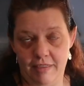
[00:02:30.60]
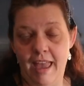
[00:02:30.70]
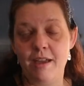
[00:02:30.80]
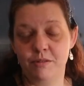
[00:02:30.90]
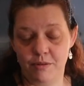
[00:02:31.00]

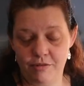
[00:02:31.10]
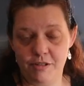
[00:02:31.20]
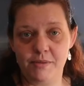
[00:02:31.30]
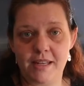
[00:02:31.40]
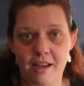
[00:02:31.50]
house with
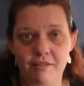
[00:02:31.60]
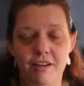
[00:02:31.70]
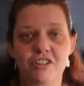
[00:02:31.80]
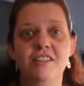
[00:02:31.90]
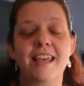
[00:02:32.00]
Christmas
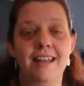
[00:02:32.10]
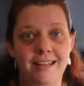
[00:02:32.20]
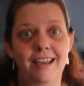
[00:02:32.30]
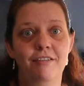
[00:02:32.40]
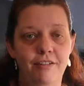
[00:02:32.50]
decorations and
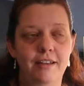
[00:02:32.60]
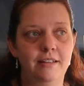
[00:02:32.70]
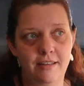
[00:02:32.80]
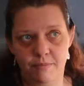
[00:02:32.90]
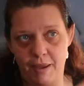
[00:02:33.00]

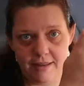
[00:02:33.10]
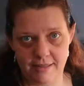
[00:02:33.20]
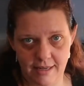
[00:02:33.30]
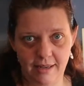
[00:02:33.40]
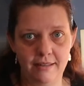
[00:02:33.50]
decorate
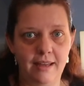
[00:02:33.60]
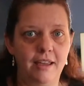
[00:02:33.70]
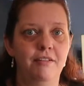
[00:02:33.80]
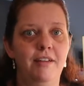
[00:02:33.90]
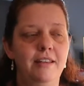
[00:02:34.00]

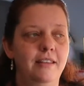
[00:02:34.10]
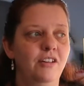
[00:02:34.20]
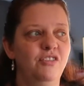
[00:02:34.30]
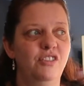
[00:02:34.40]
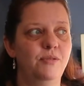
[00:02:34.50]
the
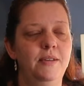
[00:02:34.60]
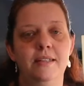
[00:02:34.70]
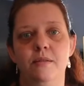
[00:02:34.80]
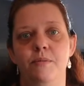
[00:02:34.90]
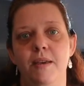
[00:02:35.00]

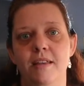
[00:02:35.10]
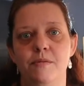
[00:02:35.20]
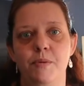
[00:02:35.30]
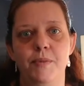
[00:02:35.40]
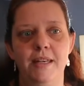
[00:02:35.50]
ensuite of my
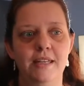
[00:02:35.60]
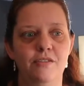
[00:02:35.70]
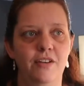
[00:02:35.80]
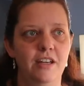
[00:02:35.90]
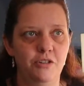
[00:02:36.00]
husband when
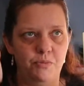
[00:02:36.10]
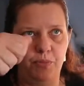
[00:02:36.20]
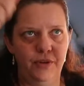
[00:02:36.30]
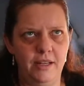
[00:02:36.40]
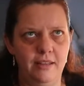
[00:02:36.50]
he's finished
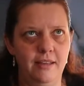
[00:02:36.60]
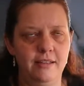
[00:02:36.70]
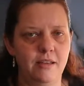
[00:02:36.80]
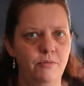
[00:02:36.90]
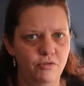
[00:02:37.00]
putting
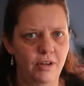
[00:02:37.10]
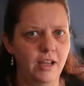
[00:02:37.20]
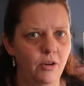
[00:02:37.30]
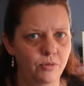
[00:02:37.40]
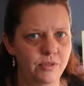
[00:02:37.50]
things up and
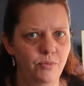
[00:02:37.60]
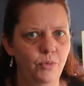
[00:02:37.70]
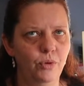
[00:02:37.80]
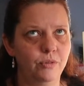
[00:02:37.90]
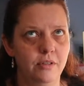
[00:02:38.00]
drilling holes in
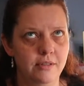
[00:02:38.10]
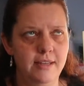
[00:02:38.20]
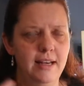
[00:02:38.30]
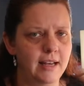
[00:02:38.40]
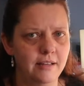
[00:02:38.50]
walls and
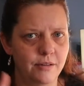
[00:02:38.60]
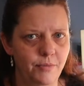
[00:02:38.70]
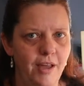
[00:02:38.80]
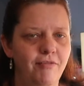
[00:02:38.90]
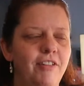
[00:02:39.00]
ceilings
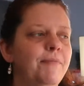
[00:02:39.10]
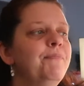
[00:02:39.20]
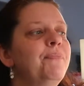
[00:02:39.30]
and whatever.